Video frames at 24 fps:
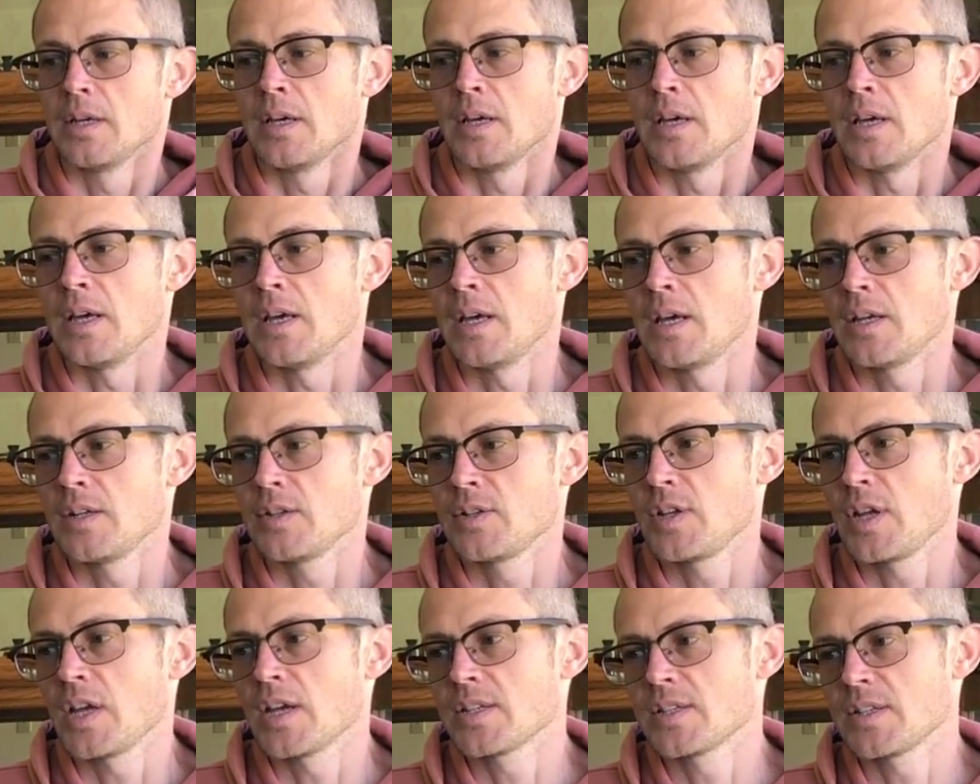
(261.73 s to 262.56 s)
And
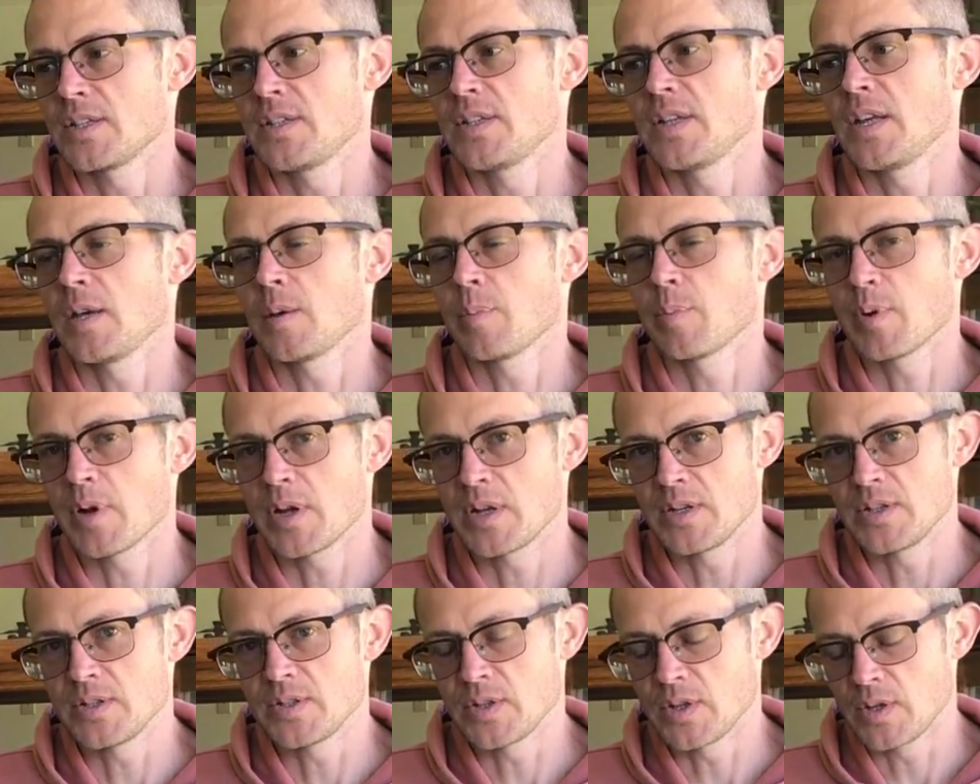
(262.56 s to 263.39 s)
she has to take
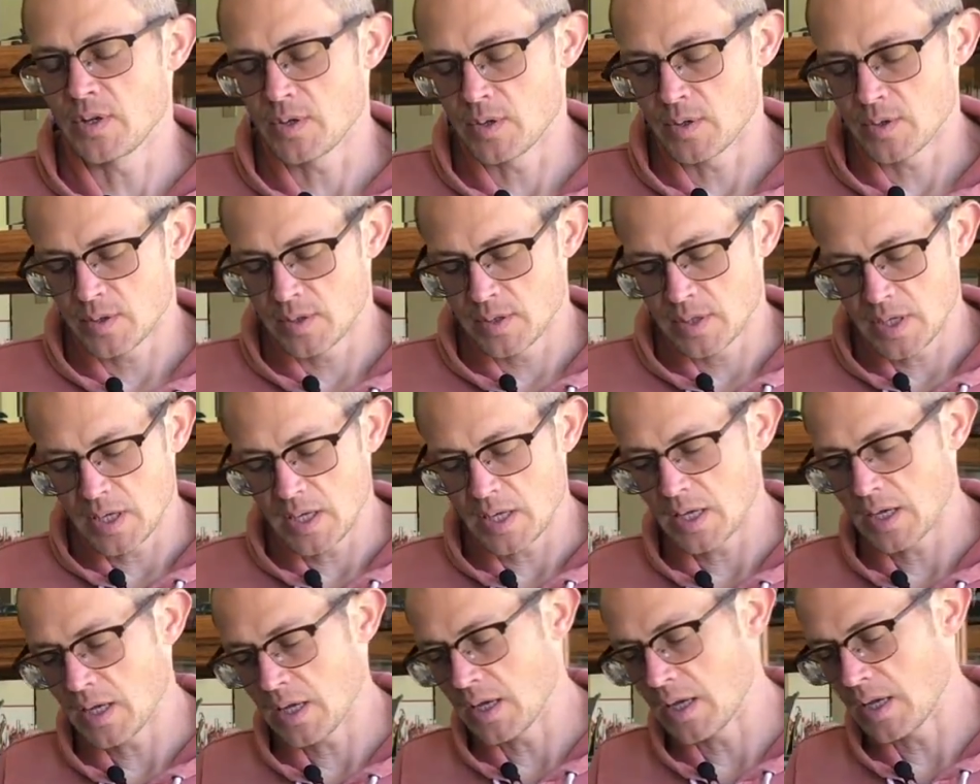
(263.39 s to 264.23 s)
prednisone,
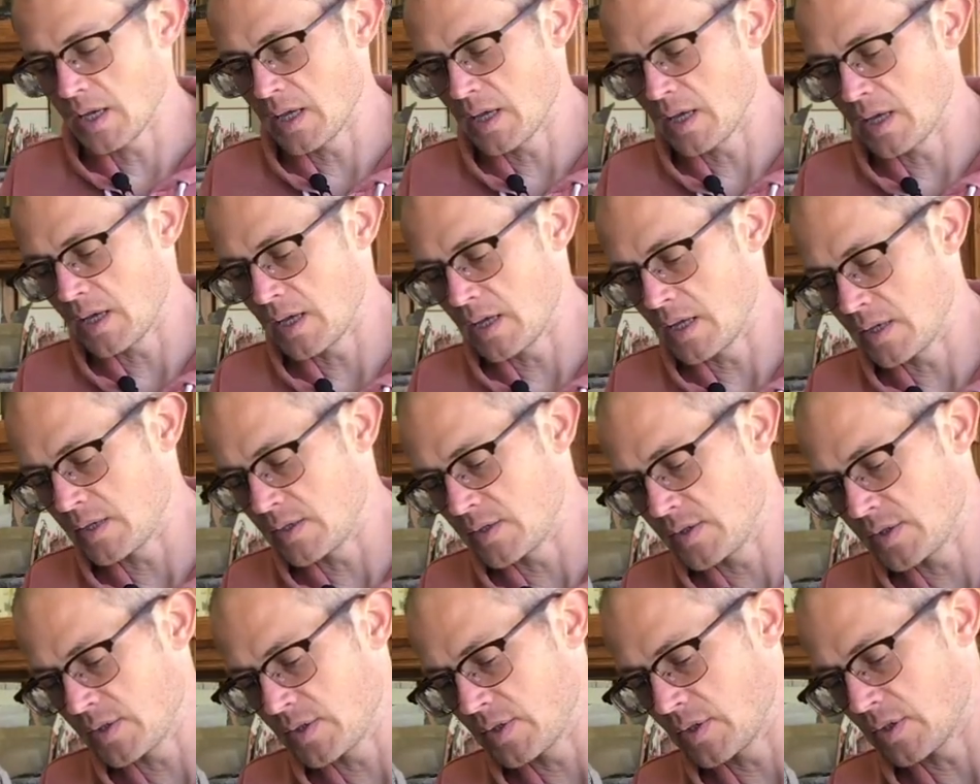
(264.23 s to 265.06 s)
and
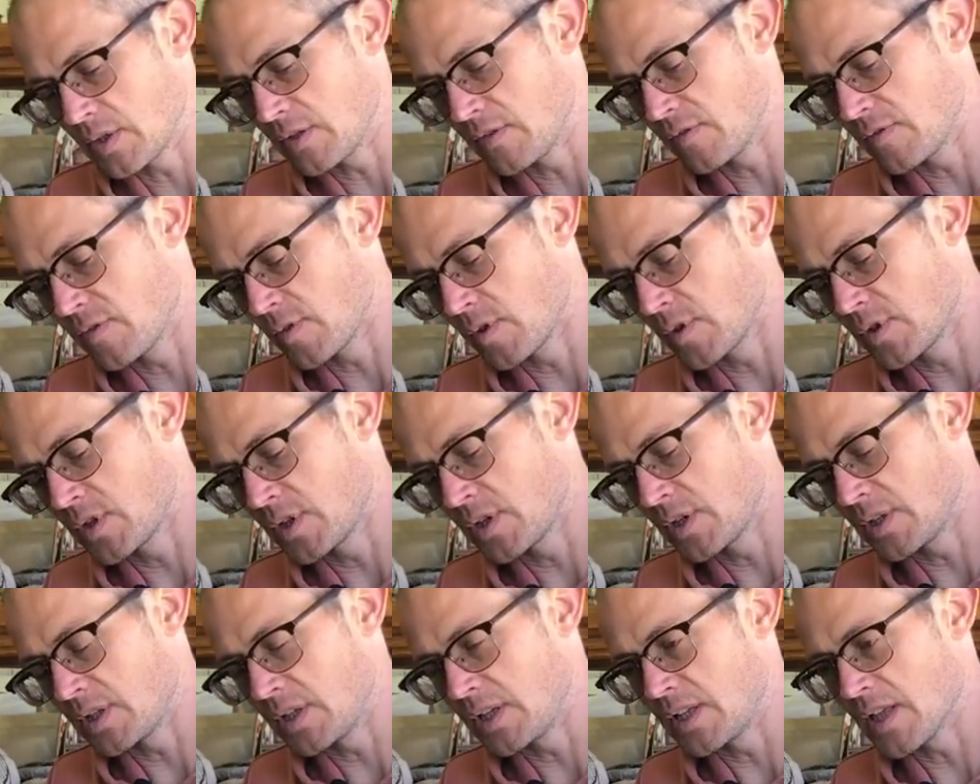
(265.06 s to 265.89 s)

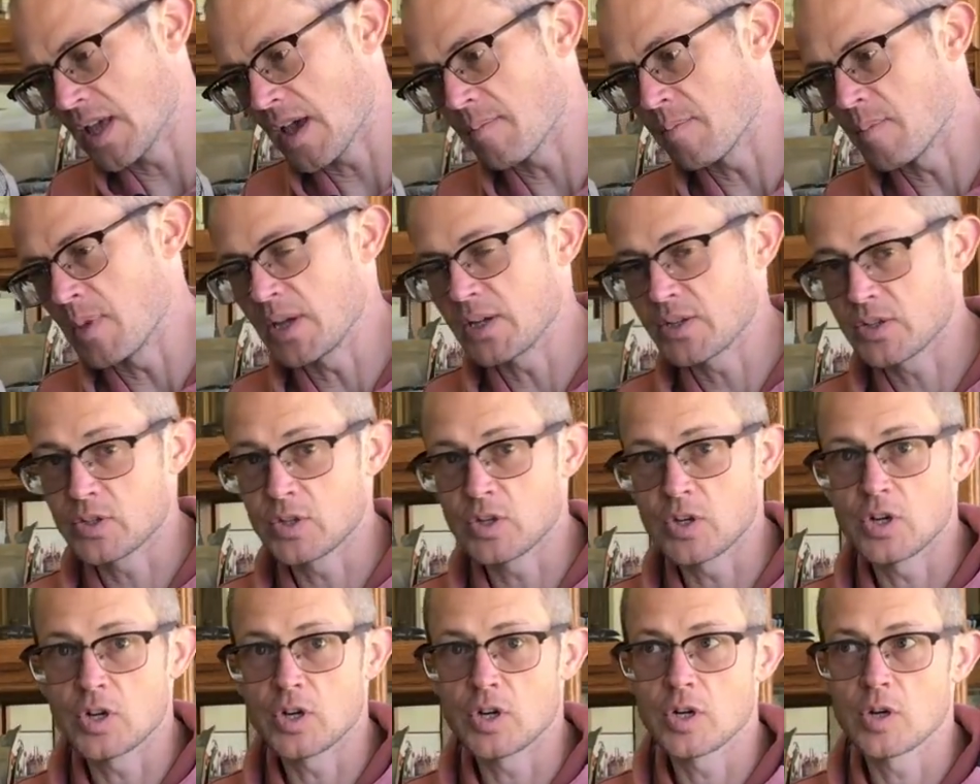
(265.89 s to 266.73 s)
unfortunately that makes
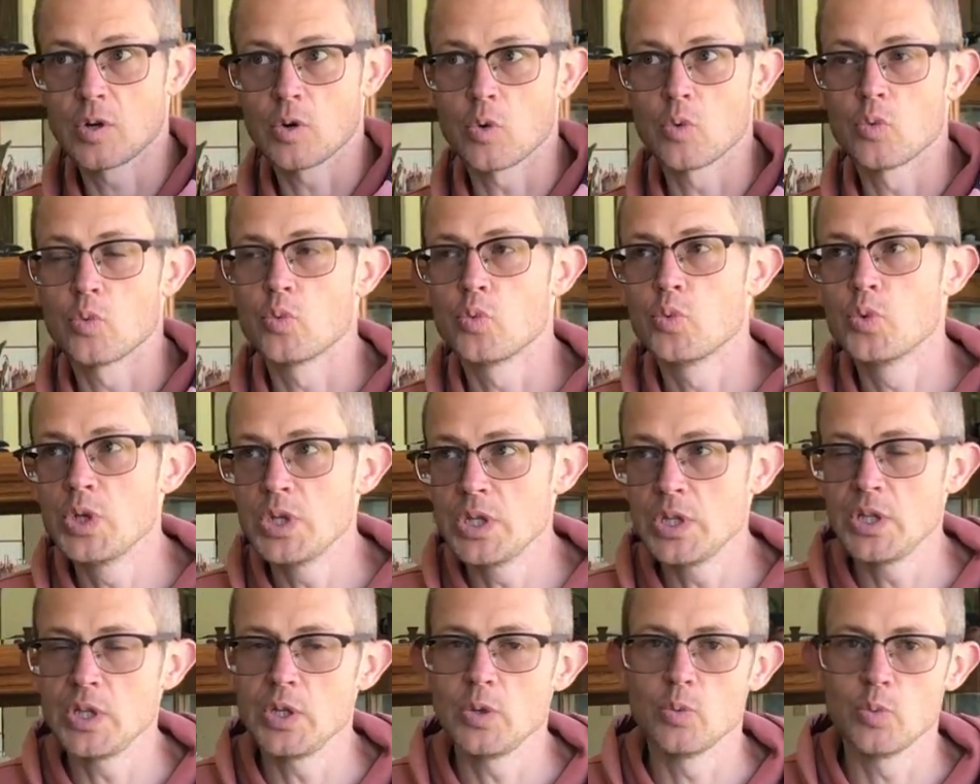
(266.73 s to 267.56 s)
her
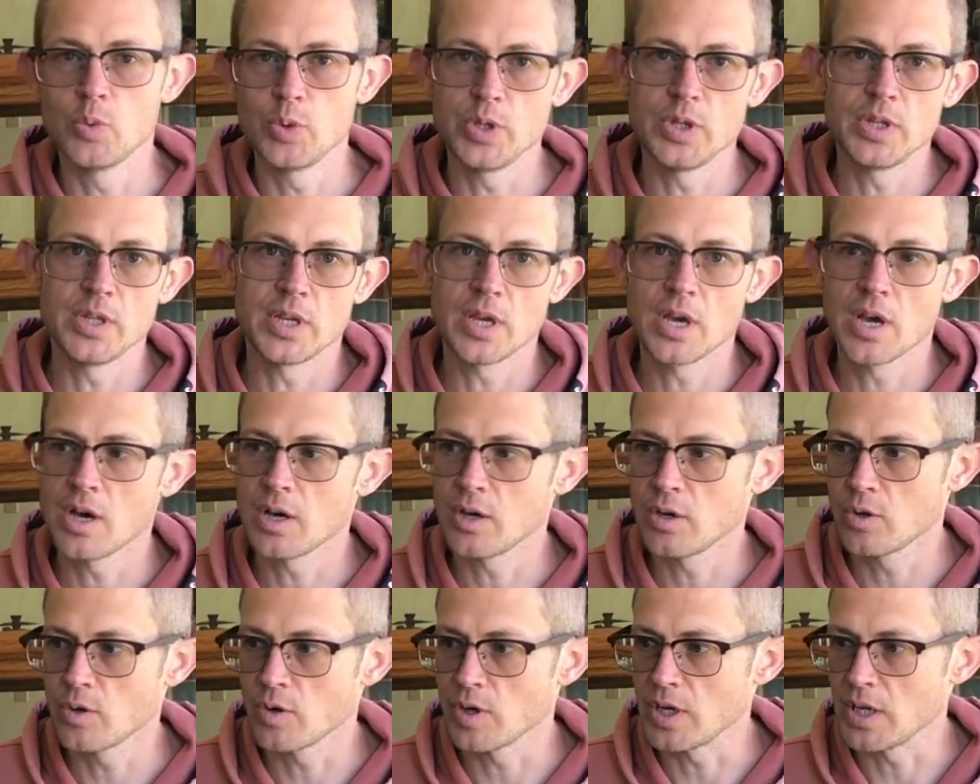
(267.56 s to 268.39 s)
really, really
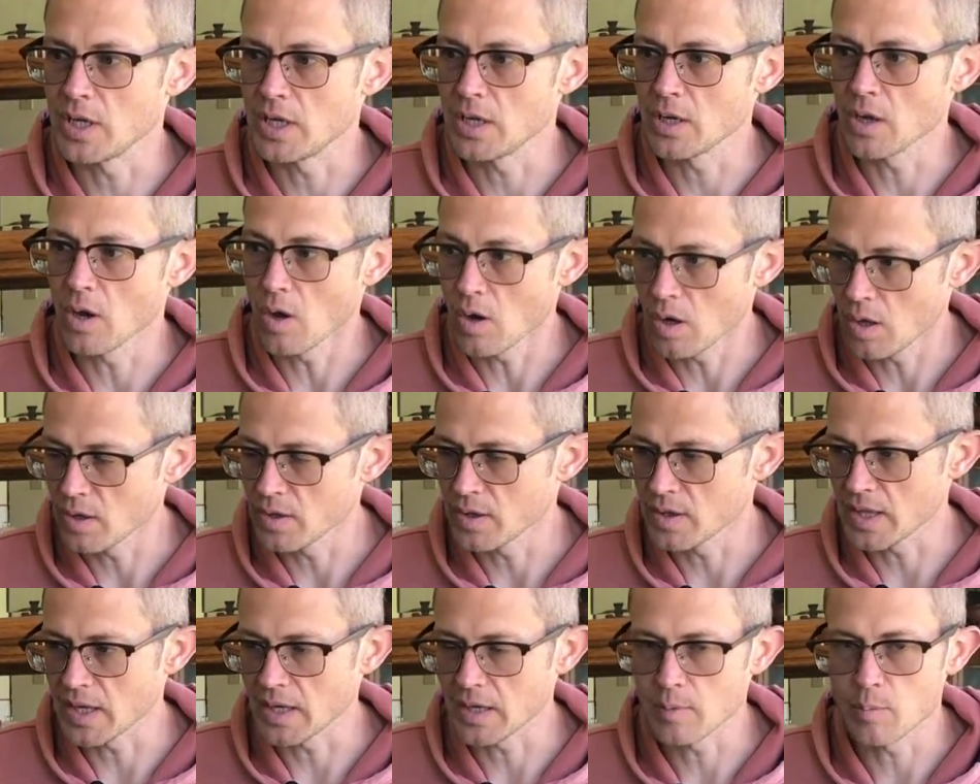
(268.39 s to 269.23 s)
hungry,
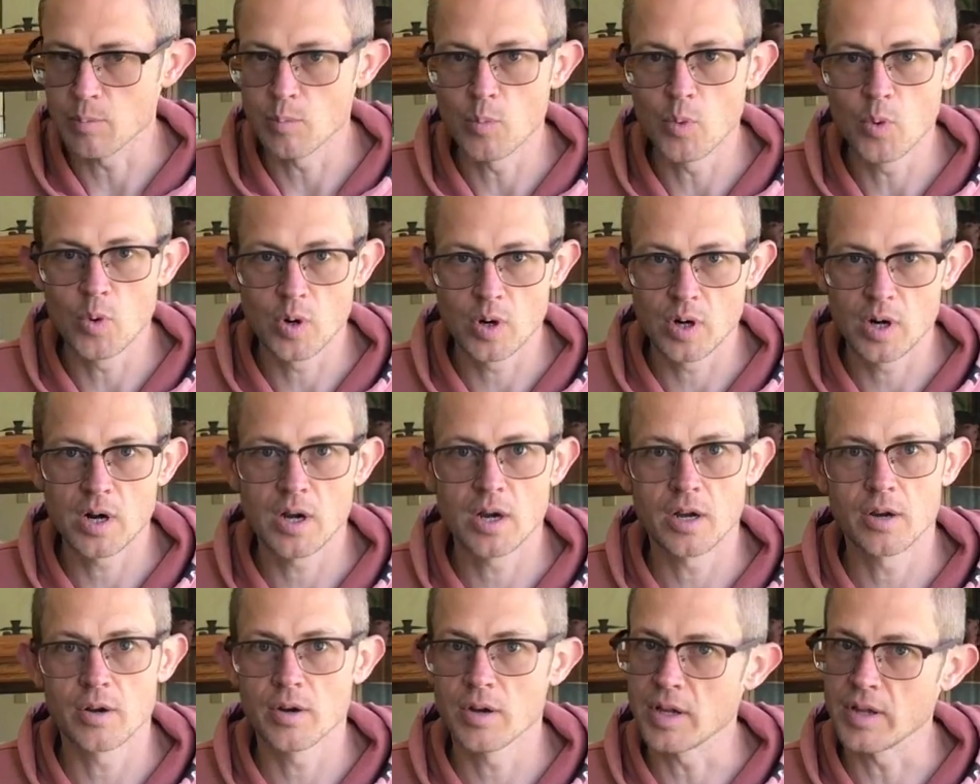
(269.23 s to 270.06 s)
more
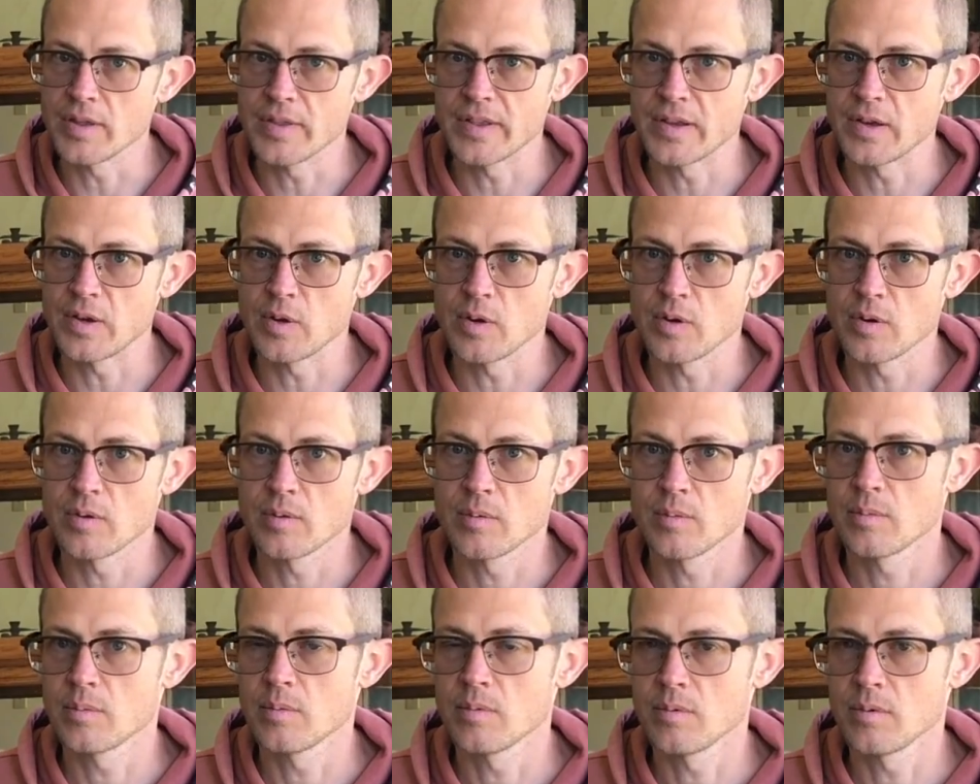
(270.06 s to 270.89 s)
hungry than
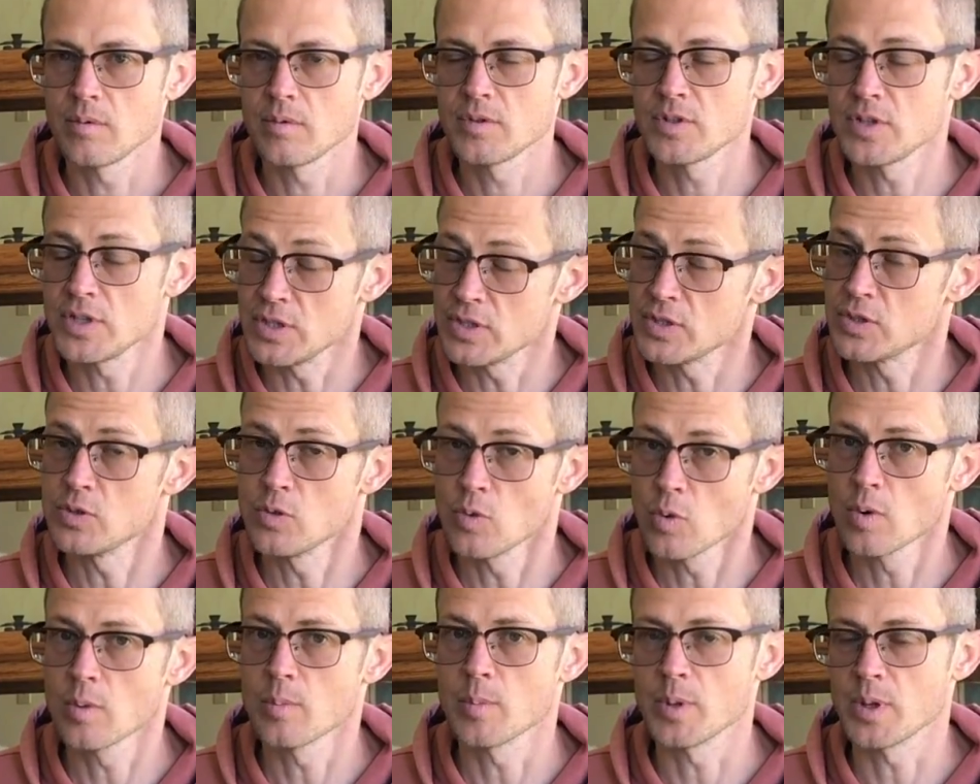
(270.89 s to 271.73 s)
she's
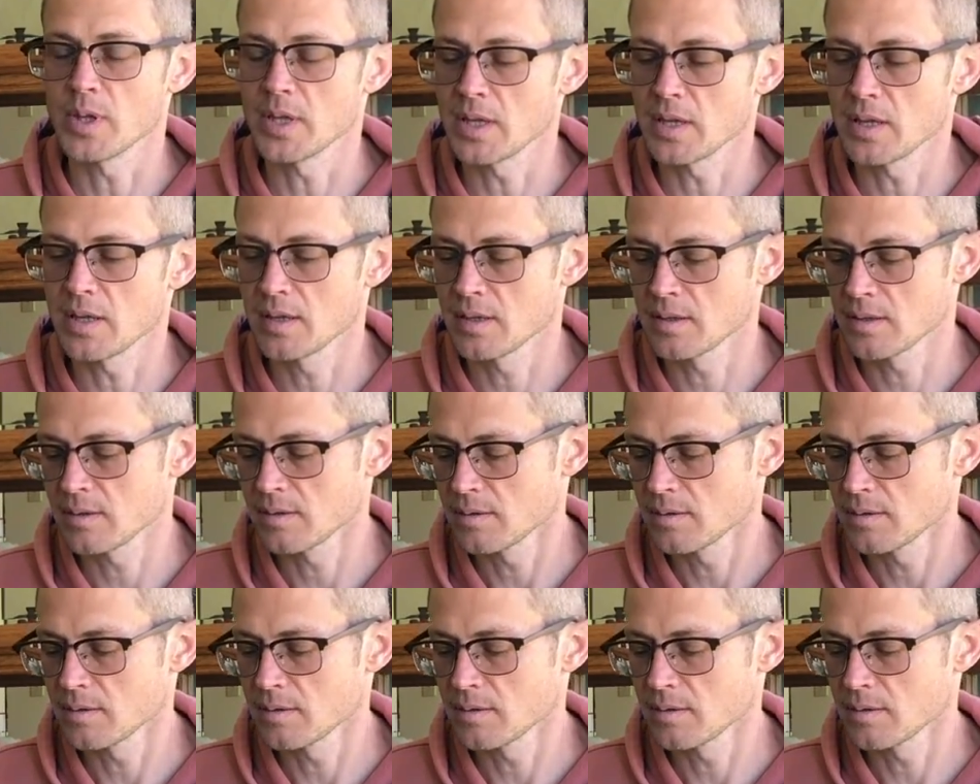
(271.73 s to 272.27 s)
normally,